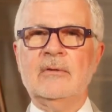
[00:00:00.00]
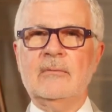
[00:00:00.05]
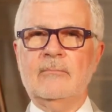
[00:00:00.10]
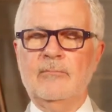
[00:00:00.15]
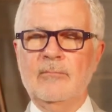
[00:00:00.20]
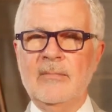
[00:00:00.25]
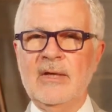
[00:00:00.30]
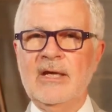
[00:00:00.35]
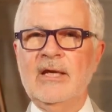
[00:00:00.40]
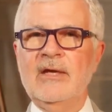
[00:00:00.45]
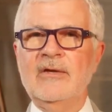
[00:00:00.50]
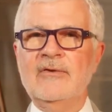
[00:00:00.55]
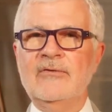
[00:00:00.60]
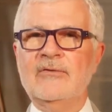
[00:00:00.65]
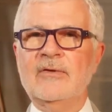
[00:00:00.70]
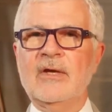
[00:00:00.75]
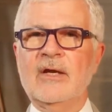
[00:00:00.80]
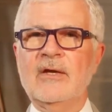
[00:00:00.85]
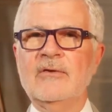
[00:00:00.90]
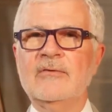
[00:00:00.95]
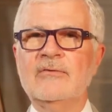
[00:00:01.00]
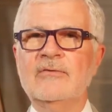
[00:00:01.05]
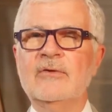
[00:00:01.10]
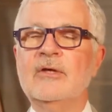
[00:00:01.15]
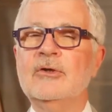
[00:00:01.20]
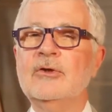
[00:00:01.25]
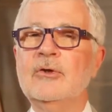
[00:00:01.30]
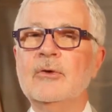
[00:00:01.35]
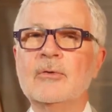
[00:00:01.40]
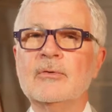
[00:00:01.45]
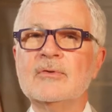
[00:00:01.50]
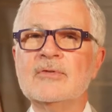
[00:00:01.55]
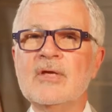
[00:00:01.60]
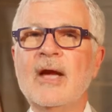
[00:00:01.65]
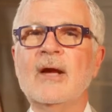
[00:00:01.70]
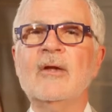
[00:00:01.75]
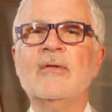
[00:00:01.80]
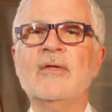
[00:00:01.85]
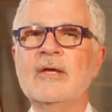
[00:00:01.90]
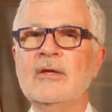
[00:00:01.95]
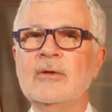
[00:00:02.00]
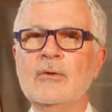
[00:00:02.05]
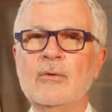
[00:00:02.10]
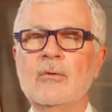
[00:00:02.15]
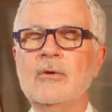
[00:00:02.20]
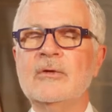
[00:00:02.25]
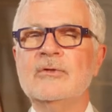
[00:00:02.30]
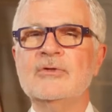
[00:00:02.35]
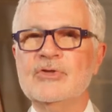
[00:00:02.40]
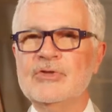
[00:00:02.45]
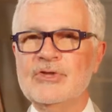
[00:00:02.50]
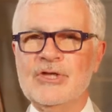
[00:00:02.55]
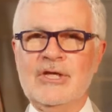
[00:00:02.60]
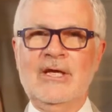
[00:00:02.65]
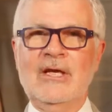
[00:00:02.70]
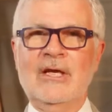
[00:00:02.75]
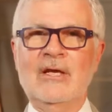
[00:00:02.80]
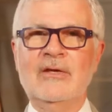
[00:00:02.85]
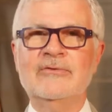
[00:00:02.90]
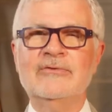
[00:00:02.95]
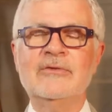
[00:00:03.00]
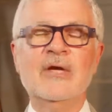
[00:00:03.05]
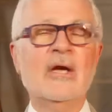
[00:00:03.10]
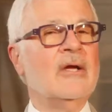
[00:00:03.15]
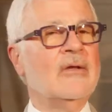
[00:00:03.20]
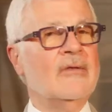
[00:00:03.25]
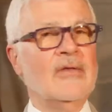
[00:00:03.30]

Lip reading: to me says that you're telling your genes